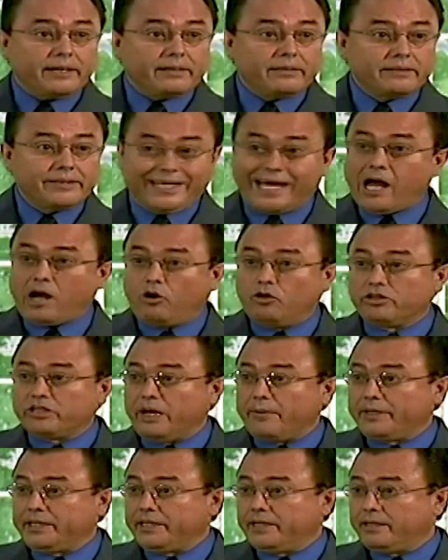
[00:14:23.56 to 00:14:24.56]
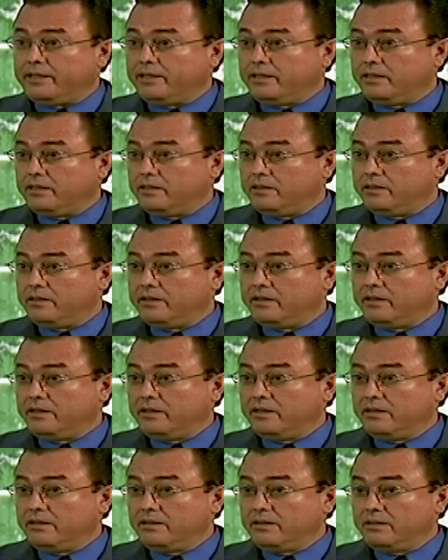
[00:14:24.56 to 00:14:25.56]
Say contaminates.
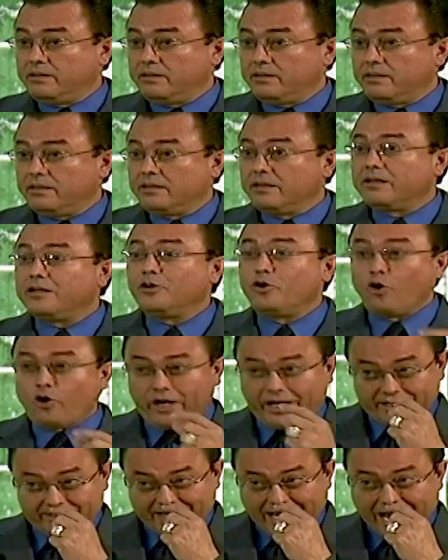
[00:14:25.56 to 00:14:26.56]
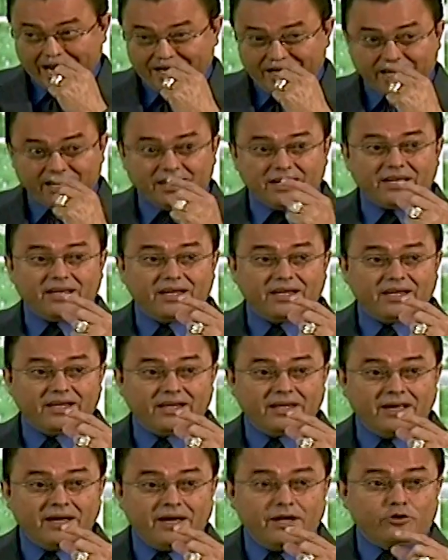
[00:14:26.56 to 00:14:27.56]
What comes out?
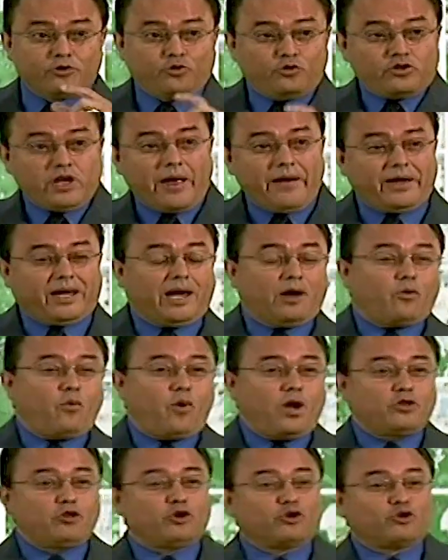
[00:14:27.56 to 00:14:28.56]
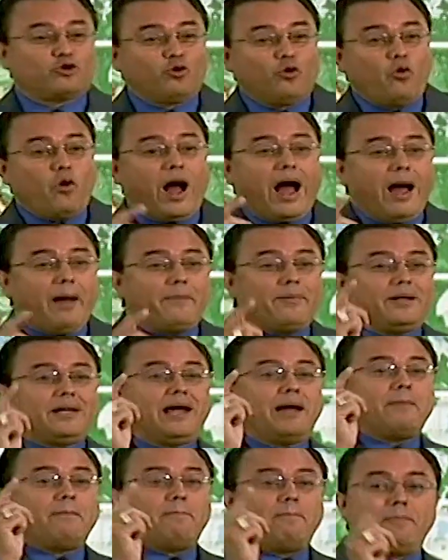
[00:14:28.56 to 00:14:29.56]
You know that when you speak
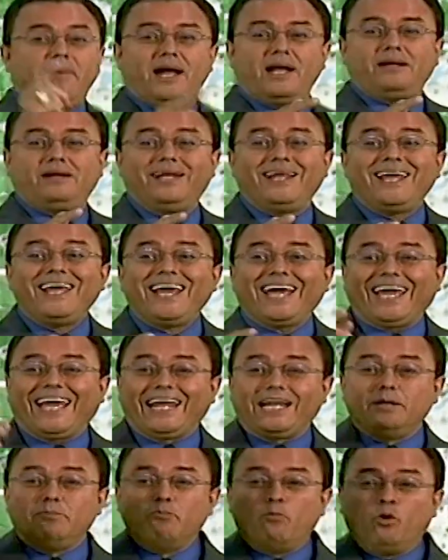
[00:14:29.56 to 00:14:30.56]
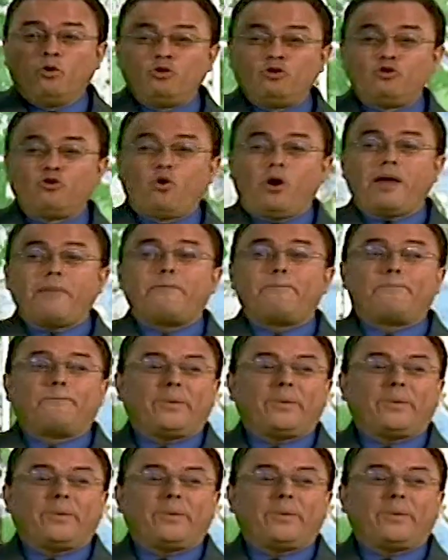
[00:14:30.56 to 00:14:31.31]
evil, the spirit world,